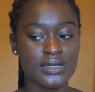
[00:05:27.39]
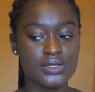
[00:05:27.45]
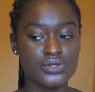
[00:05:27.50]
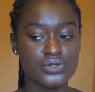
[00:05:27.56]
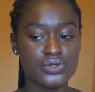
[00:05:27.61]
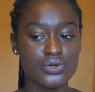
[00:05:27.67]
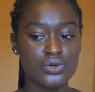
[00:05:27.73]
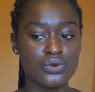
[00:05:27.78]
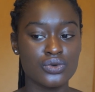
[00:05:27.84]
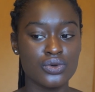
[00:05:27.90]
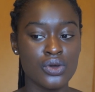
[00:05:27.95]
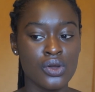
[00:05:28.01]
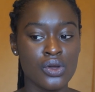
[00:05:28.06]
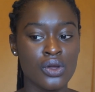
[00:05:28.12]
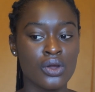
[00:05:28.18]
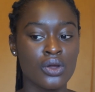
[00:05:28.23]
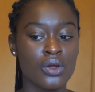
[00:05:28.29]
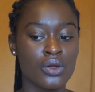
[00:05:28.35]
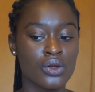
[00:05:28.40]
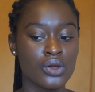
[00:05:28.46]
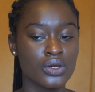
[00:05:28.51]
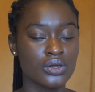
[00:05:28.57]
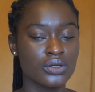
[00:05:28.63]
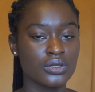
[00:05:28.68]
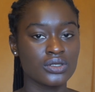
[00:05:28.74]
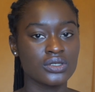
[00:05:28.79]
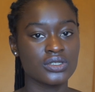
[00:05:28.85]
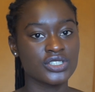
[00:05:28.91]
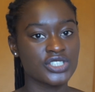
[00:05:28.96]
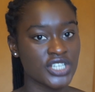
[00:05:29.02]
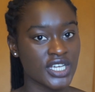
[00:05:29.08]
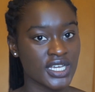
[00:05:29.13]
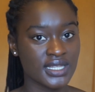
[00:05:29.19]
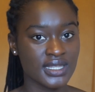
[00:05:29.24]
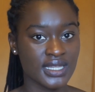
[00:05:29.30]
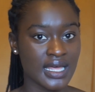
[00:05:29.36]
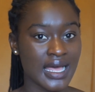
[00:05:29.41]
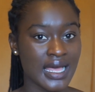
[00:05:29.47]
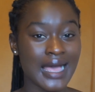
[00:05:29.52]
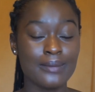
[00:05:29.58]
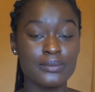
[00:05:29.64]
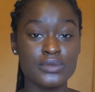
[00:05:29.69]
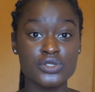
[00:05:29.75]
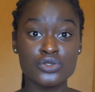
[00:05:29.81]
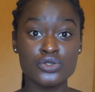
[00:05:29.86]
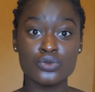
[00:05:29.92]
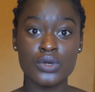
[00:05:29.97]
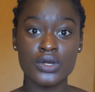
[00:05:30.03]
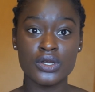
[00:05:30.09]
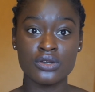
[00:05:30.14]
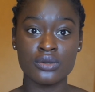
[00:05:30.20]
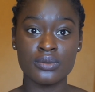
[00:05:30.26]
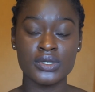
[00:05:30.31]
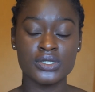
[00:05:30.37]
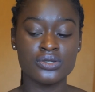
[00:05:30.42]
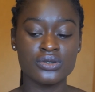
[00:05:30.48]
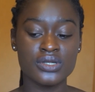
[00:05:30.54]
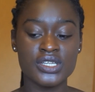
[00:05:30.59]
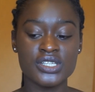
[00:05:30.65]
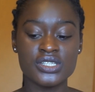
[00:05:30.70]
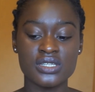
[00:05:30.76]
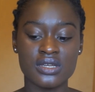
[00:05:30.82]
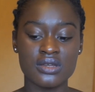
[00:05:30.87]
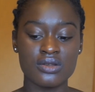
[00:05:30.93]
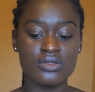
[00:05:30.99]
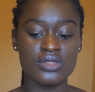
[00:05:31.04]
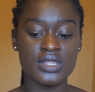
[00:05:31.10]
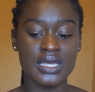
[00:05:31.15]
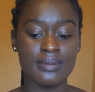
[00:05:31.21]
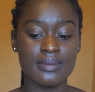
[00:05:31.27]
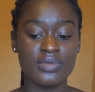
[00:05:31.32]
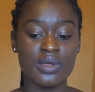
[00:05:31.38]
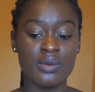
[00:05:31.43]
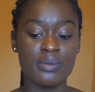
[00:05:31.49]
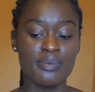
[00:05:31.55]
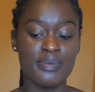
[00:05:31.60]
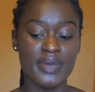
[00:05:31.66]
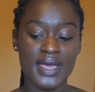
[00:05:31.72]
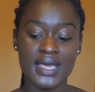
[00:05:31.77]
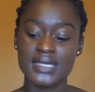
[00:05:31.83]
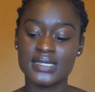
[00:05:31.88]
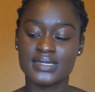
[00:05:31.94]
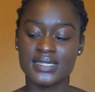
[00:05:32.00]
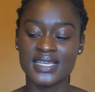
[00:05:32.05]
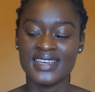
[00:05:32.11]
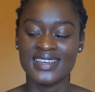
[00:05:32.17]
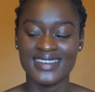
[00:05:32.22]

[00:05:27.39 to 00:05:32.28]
So check that. I'm still working on my tonation. I don't think I'm the best.